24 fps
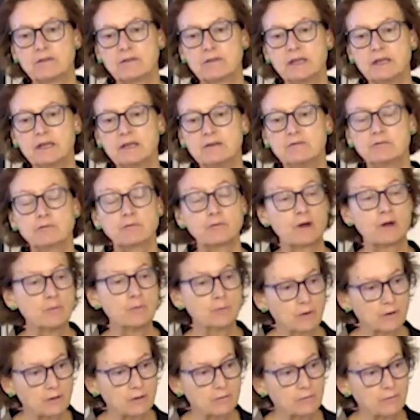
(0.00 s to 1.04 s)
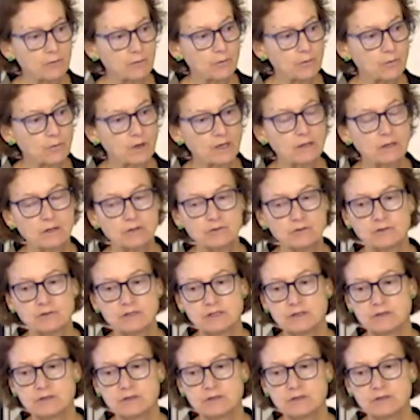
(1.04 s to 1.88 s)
the framework for One Country,